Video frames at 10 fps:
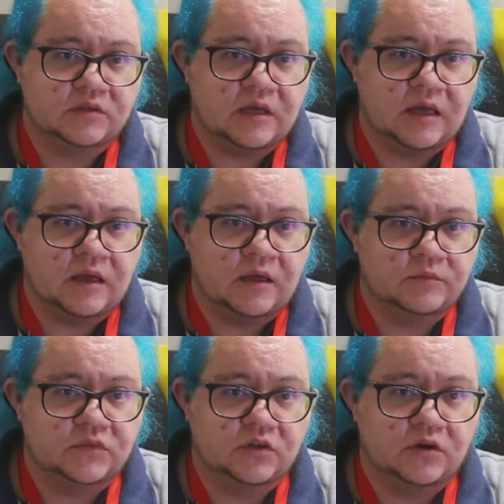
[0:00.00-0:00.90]

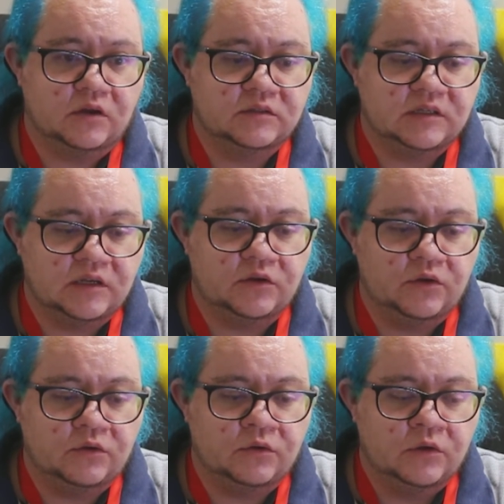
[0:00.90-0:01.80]
to
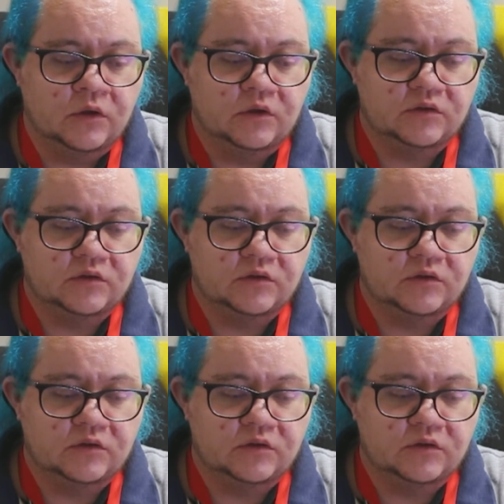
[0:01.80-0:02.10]
continue